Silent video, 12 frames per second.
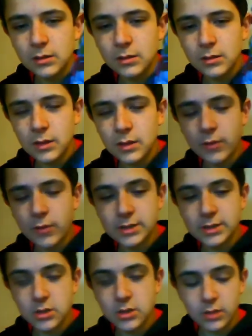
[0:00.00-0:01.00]
Otherwise, you
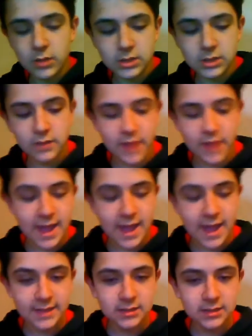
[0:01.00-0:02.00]
know, like stuff that
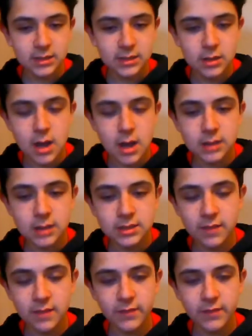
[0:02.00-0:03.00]
has nods to the
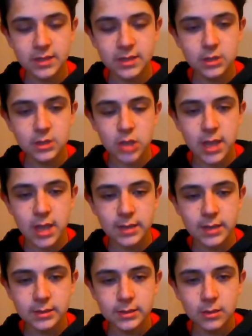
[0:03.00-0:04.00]
vintage days,
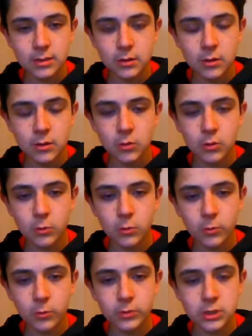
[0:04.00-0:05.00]
or
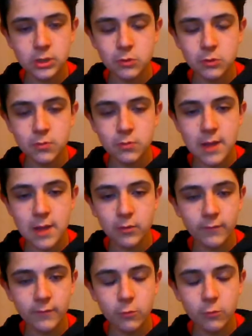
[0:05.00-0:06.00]
to Power of the
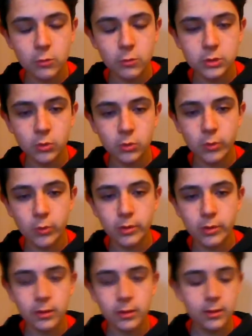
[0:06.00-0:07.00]
Force, or
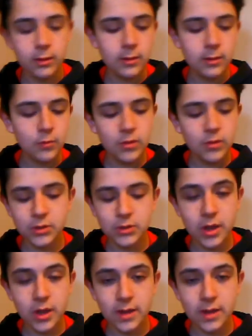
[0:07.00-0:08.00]
pretty much
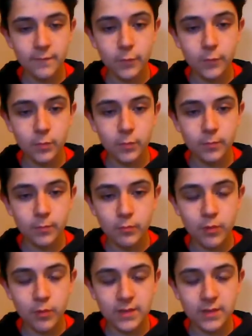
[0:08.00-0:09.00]
any of
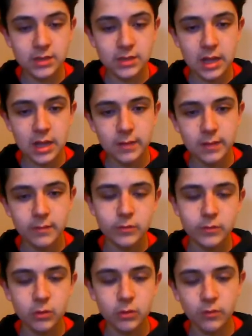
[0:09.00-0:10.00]
previous line of Star
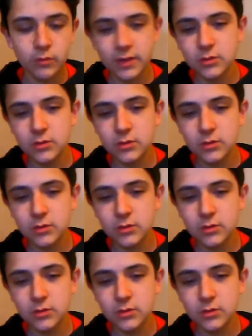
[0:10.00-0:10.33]
Wars figures.